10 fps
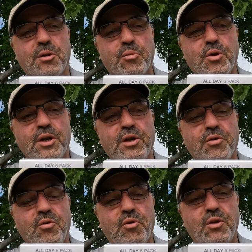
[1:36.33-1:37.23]
a pretty
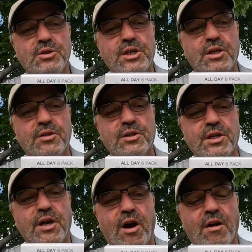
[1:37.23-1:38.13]
cool deal that
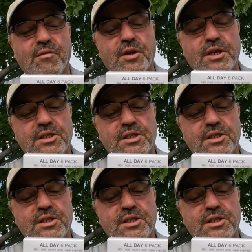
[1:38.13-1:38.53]
they offered.